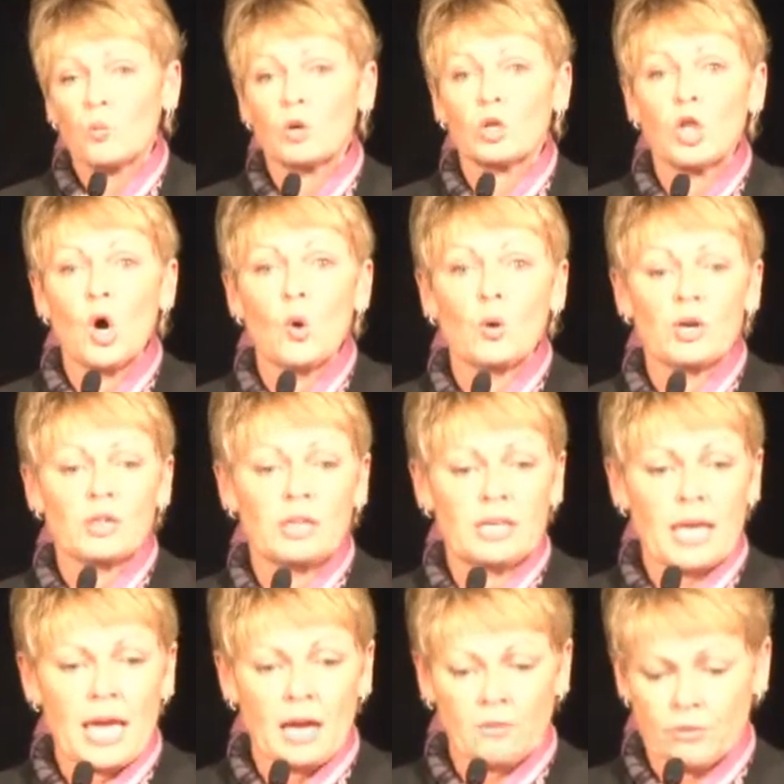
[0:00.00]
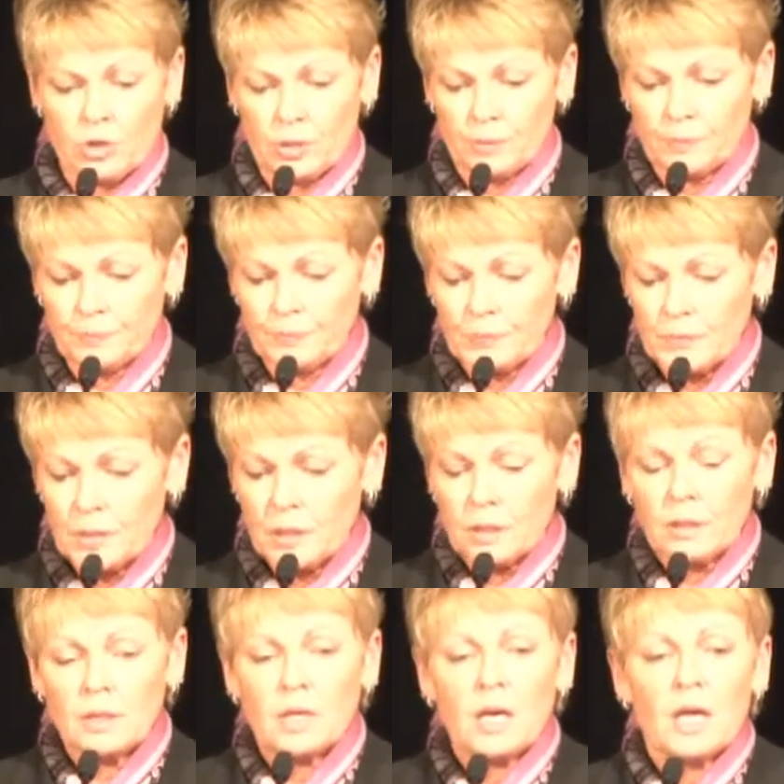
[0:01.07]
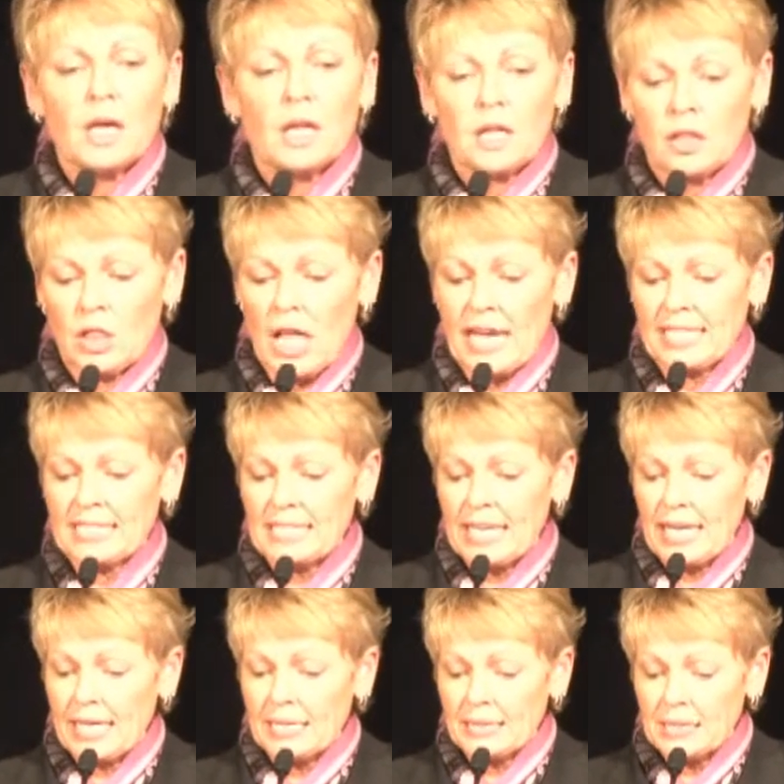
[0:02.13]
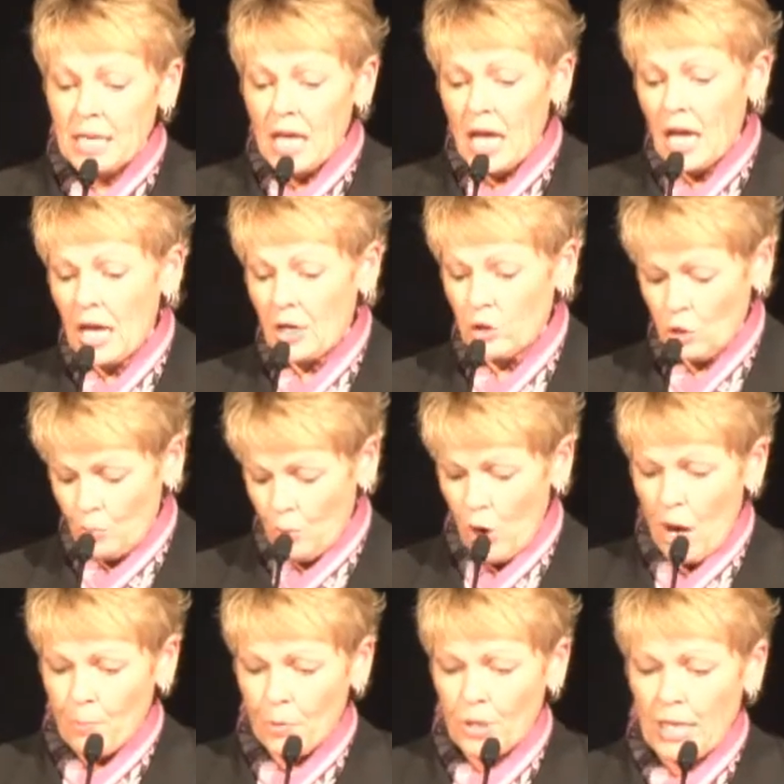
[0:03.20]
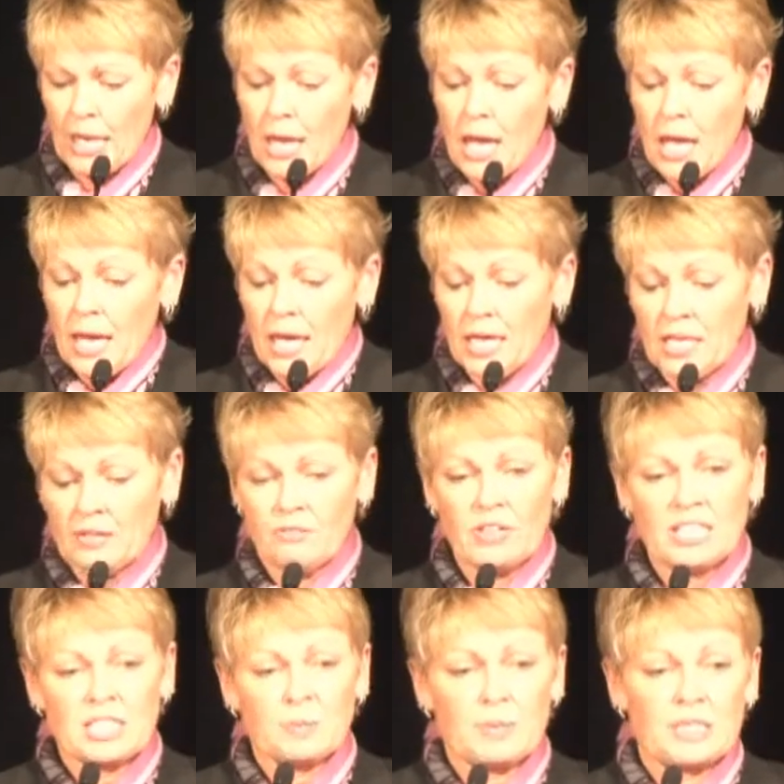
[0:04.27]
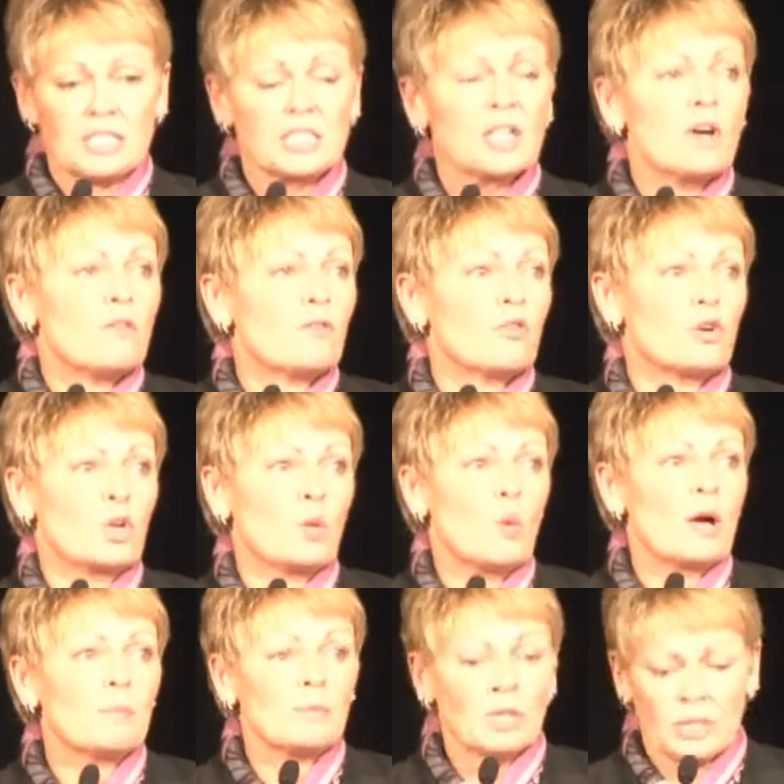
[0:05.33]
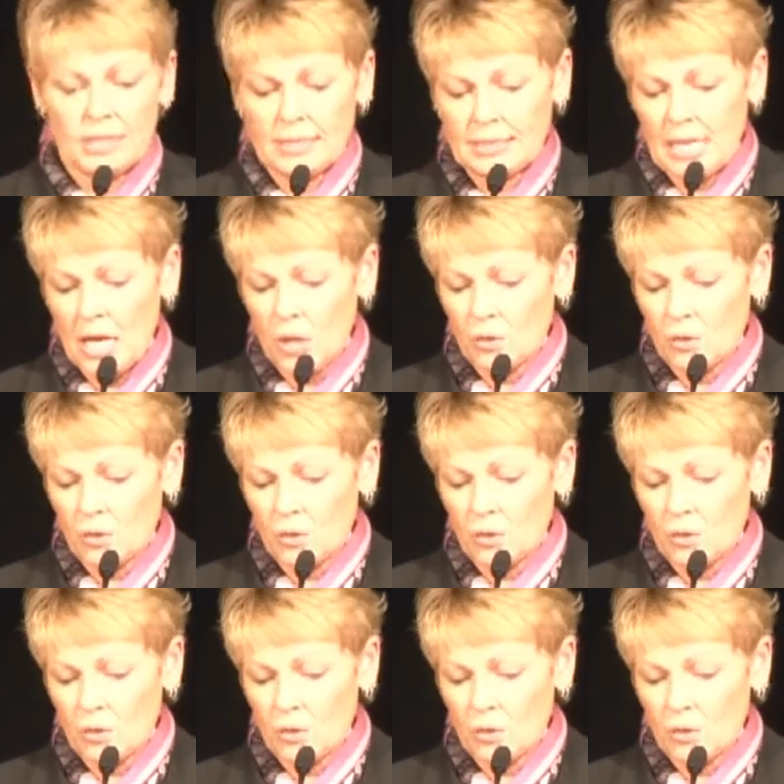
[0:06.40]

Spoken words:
were lower than ever. Line 10, other property and investments, $41 million.